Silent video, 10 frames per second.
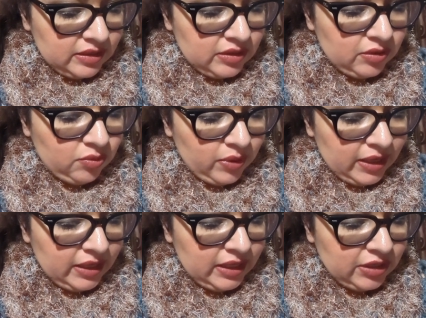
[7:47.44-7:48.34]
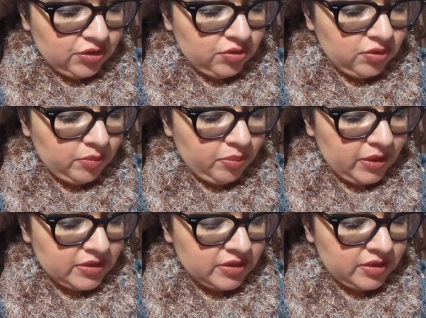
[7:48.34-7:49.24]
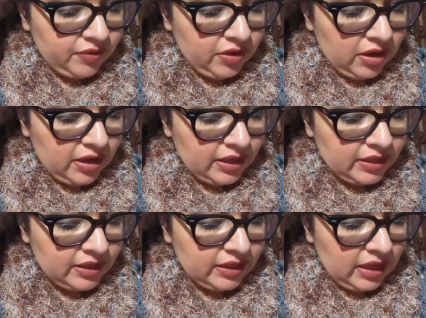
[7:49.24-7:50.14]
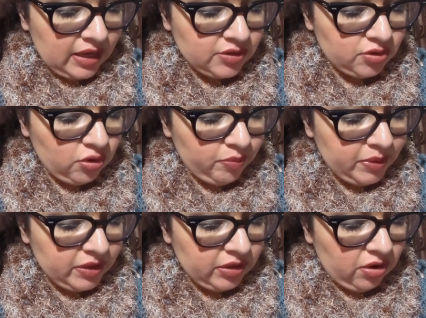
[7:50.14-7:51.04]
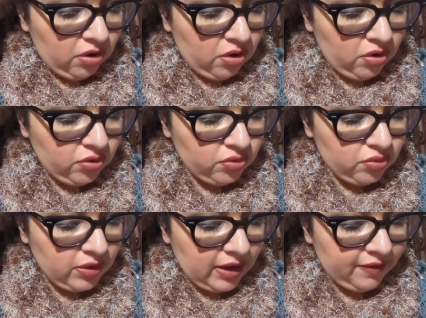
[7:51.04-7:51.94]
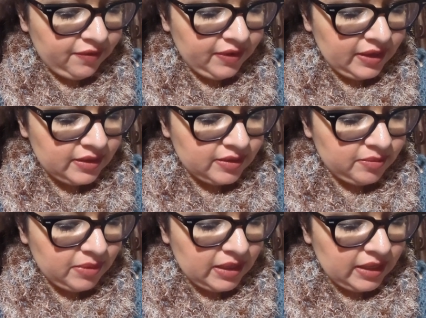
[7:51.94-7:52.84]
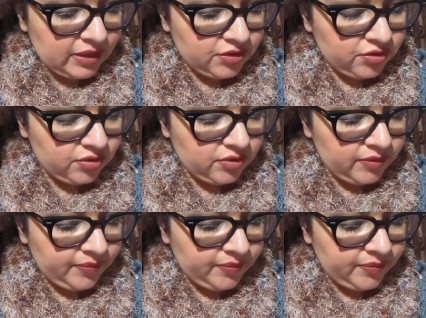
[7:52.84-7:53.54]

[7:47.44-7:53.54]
The way into the presence of God lies open. All who have faith may enter.